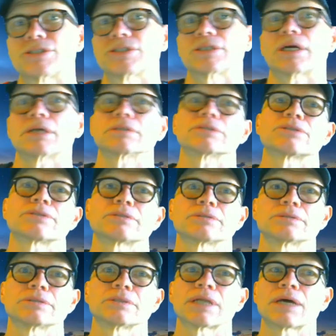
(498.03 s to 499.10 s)
chunks,
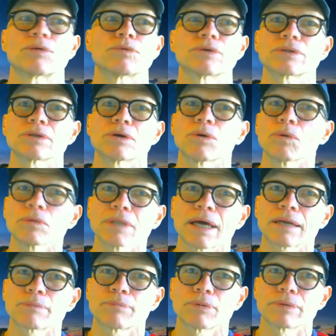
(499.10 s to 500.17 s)
and they're not worth a whole lot
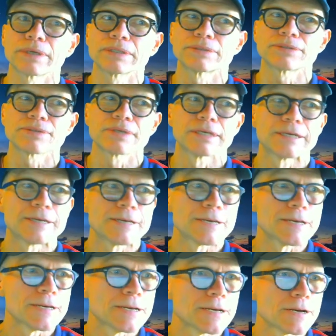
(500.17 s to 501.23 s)
of points.
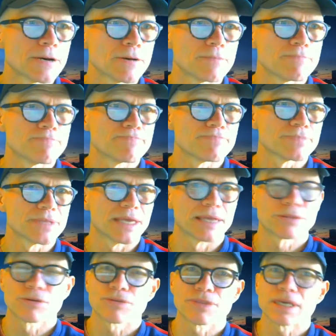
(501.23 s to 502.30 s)
And
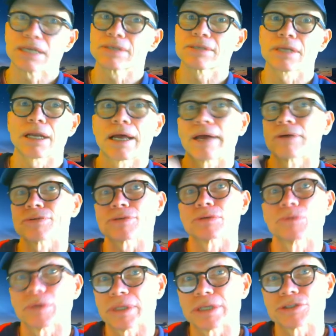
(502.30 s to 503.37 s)
they're things that I also
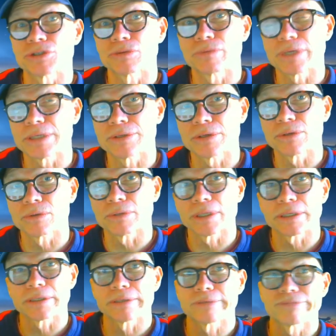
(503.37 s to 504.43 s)
will let you redo.
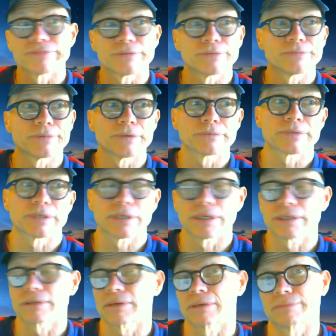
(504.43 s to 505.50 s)
Like if you don't
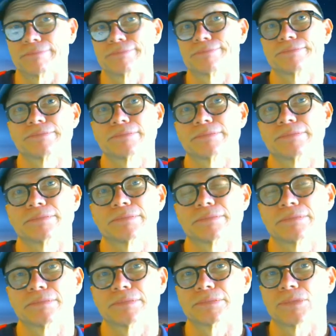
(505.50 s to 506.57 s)
get
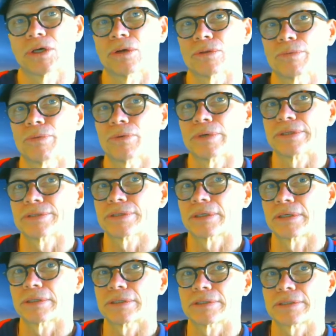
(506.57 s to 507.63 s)
all the points on a
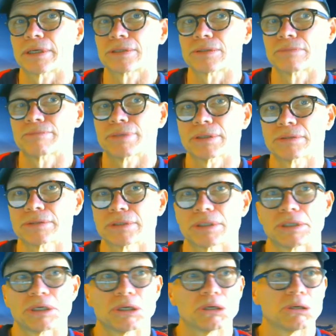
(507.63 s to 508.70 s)
discussion post,
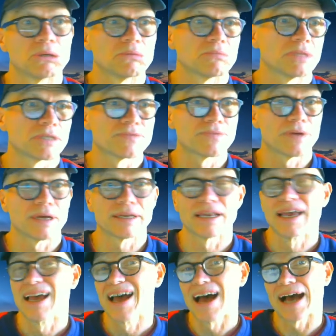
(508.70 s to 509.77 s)
that's fine.
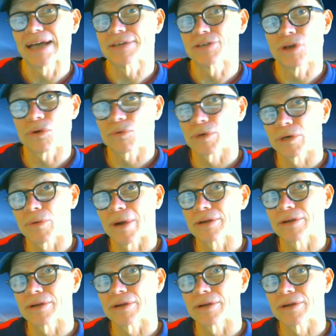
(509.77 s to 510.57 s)
I don't require